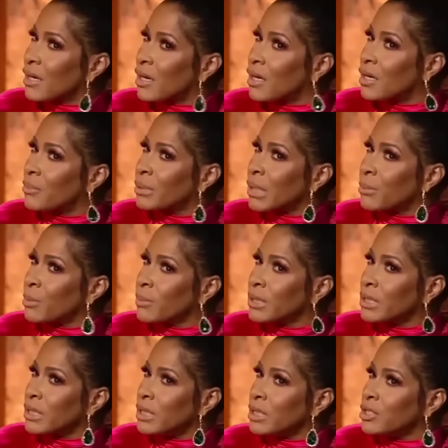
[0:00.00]
Uh,
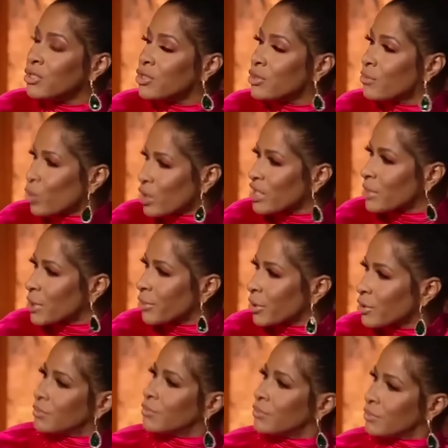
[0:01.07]
probably more September.
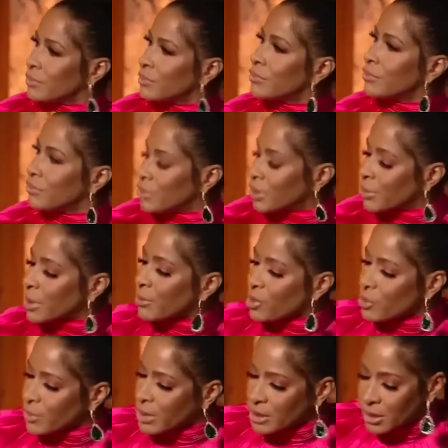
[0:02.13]
Okay. September, spring,